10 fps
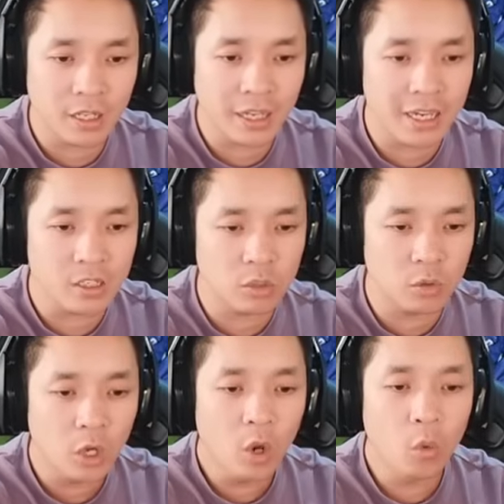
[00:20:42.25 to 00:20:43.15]
He has
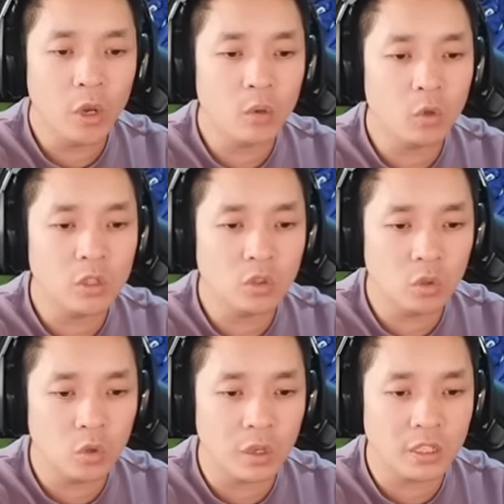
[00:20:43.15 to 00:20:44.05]
to win with
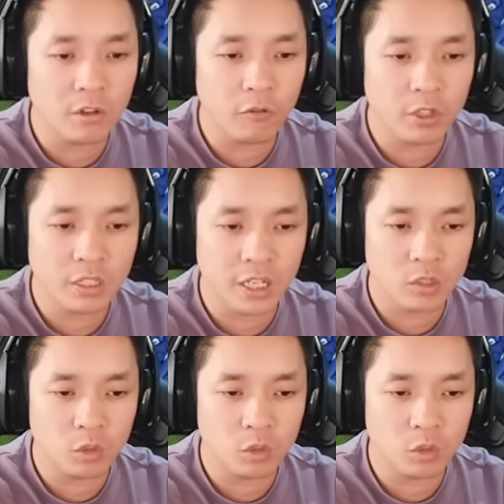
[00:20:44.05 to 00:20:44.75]
two different decks,